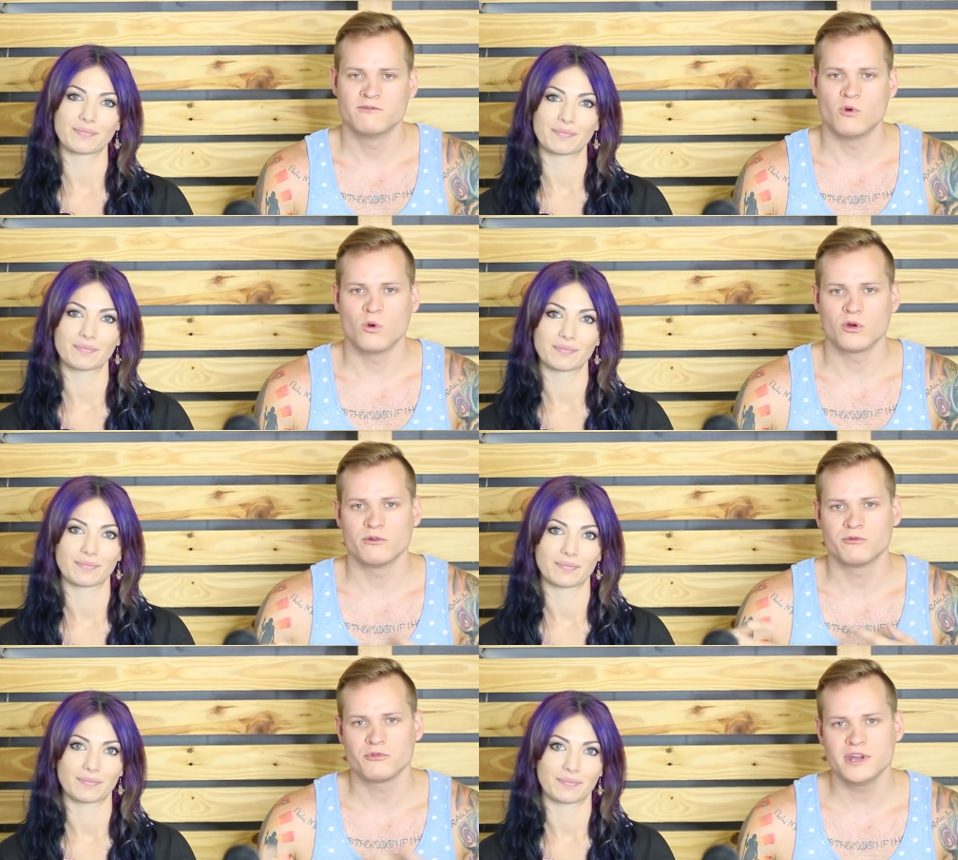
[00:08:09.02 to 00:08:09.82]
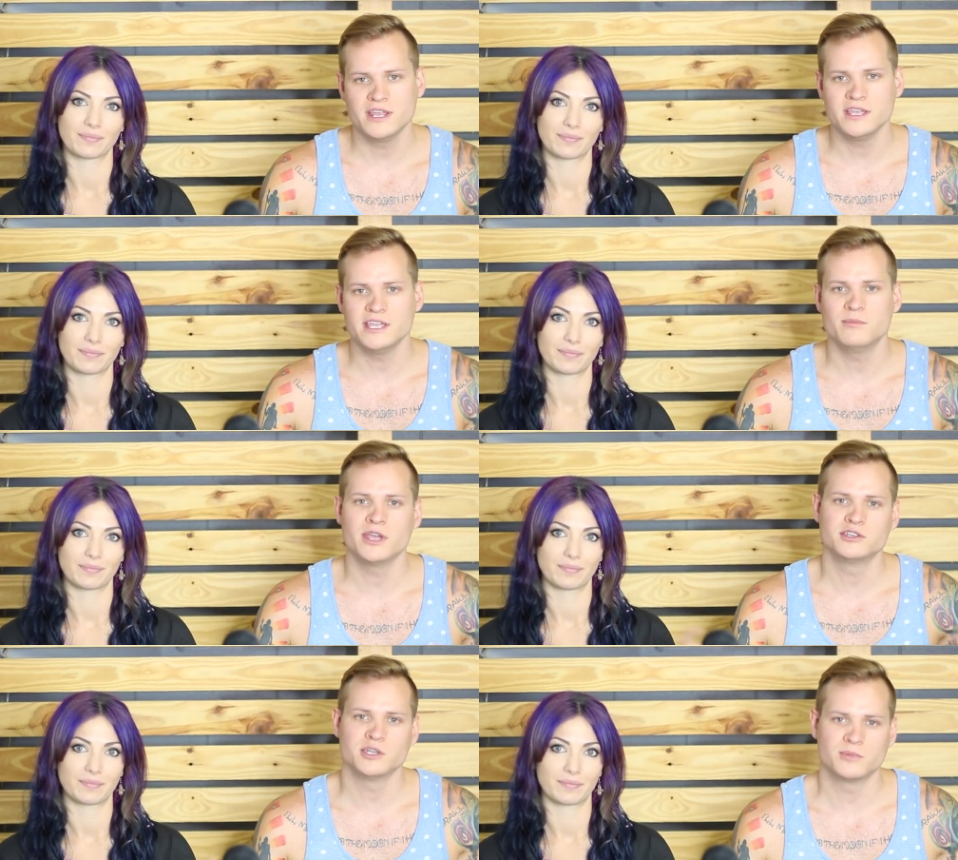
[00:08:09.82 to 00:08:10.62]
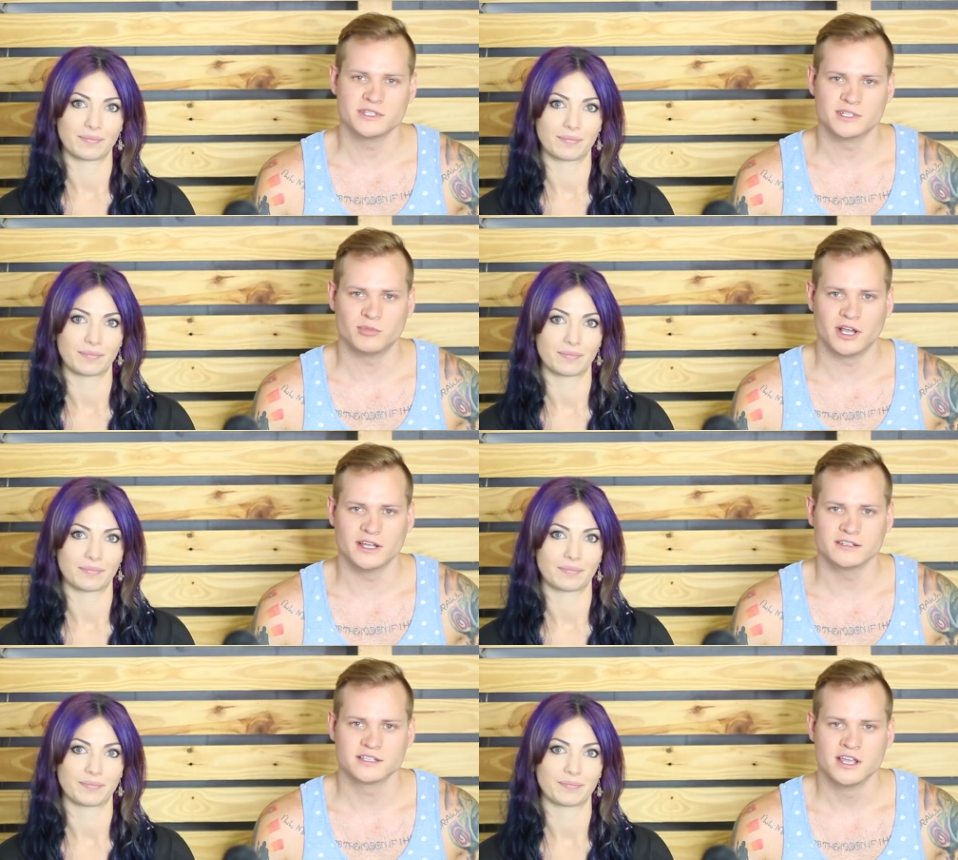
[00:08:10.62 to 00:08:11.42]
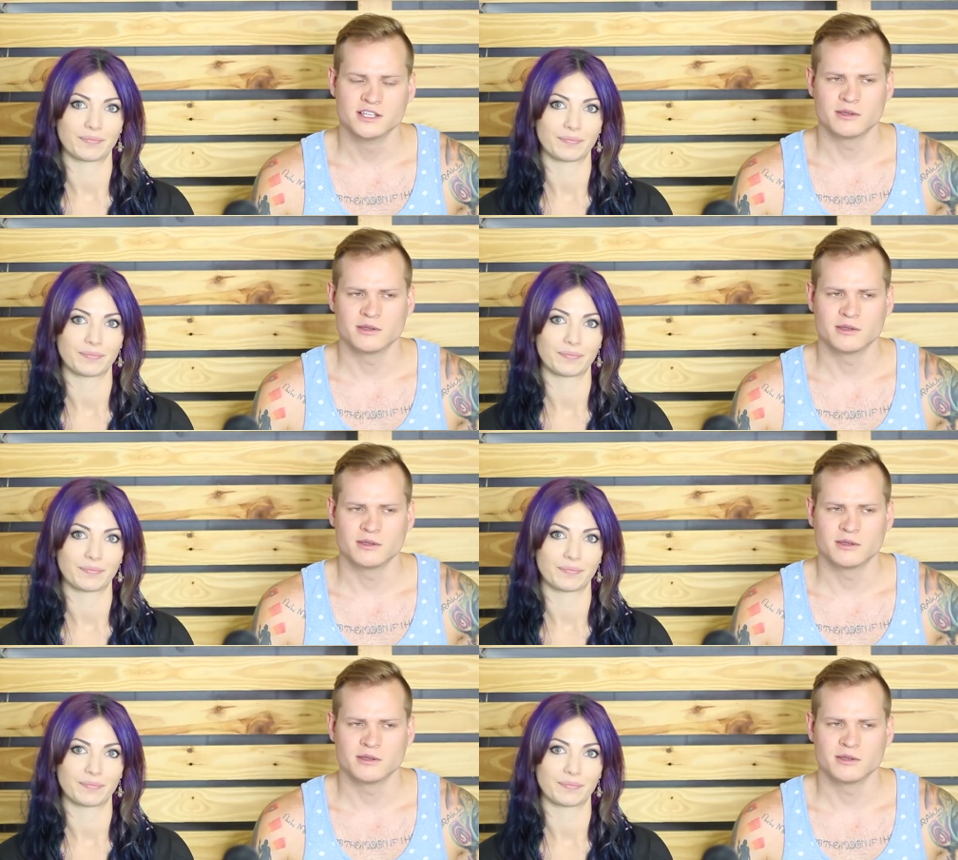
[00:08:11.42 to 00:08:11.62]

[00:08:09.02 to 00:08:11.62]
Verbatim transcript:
Speaker 1: for free eBay shipping supplies.